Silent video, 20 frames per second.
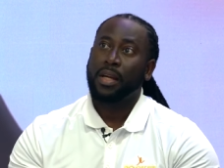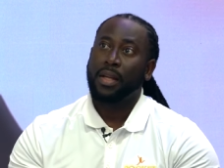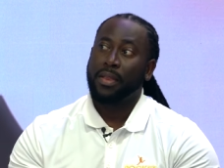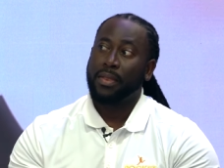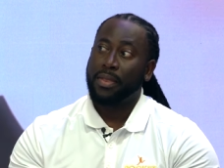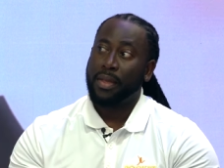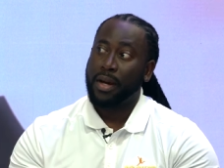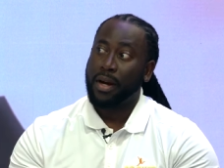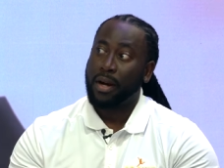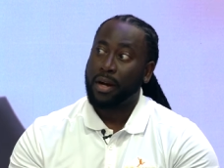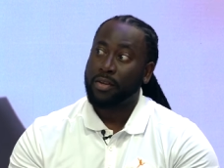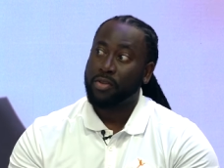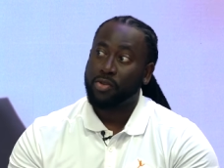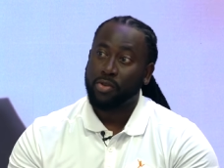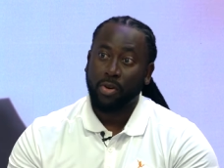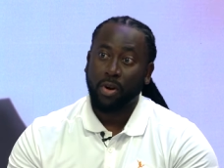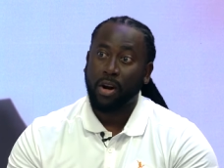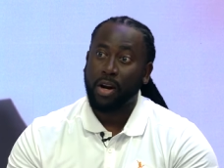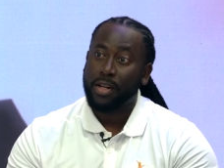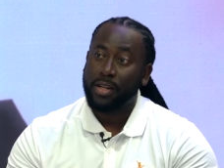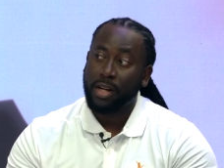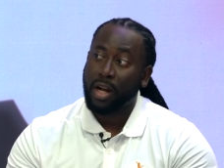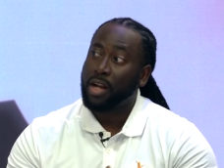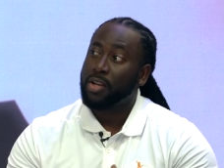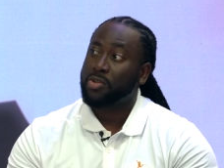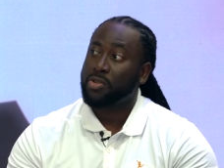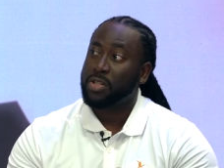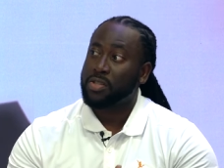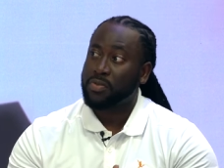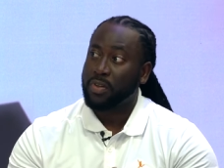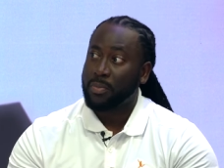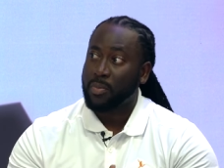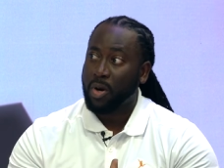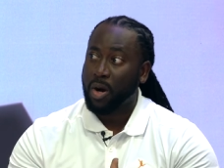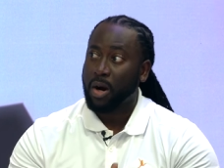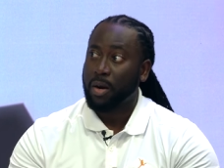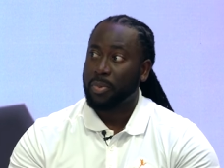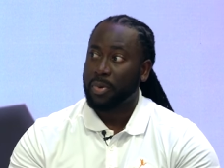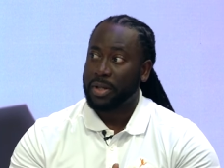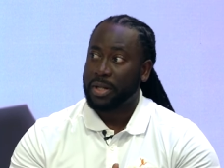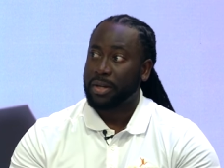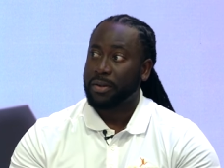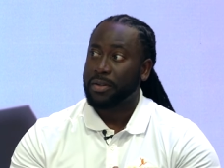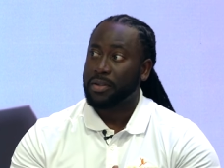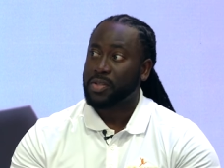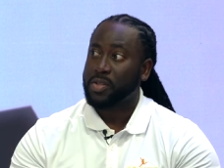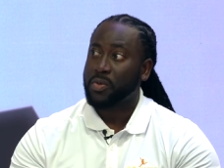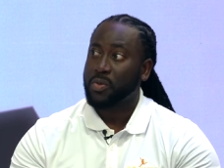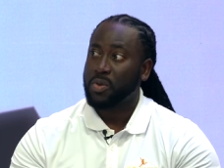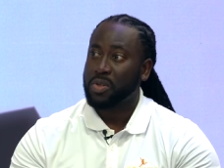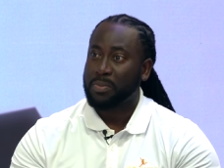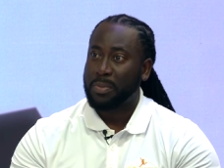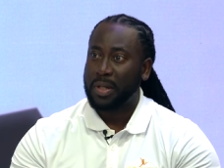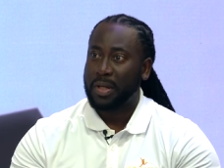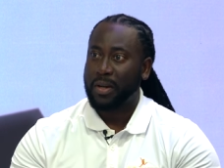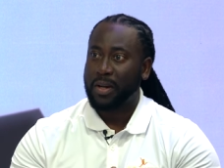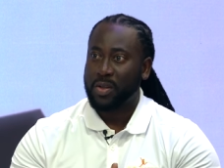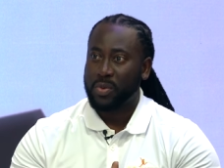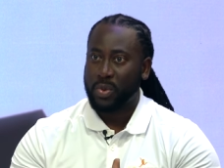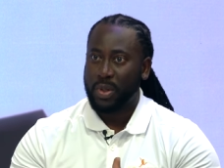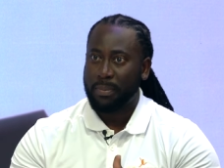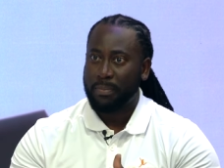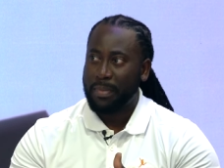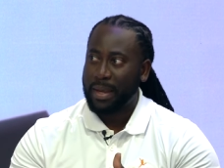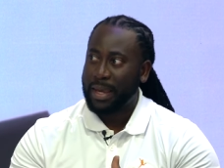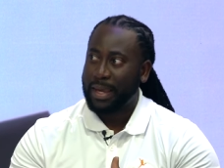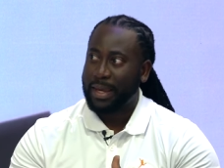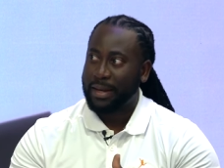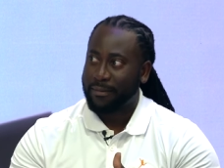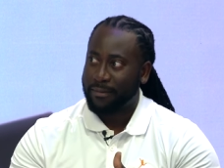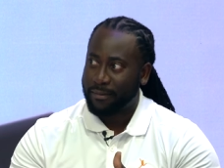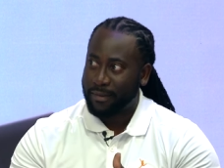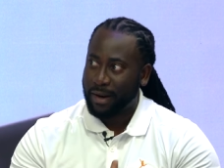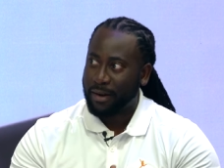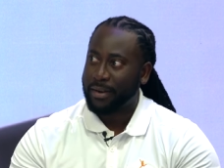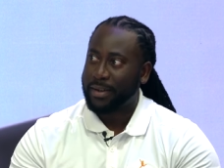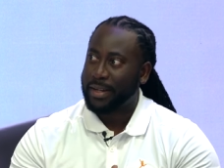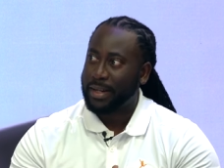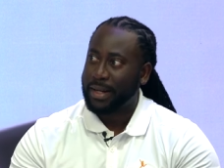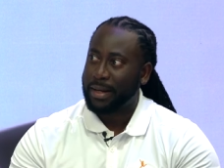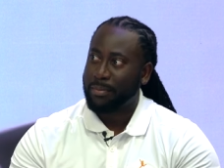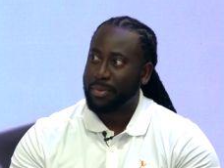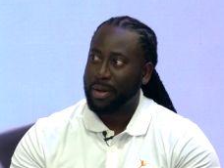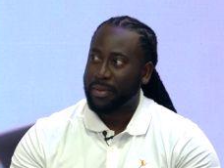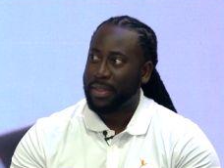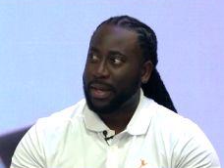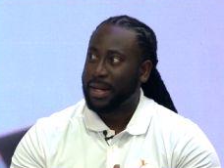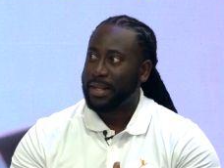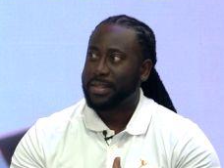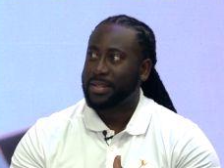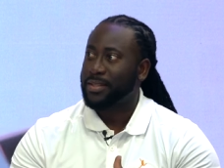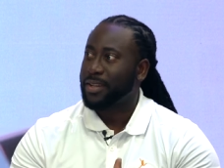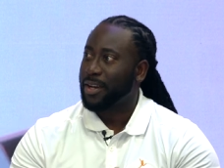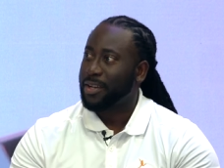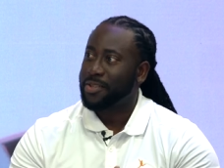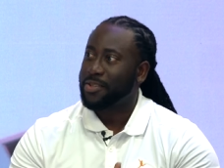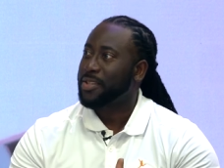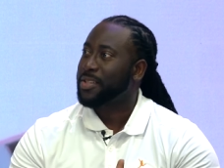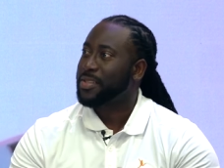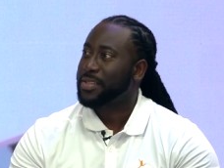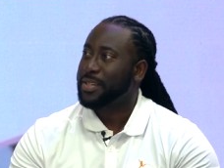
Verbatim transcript: They are drawn not just from corporate area schools because we make it very deliberate that it's not just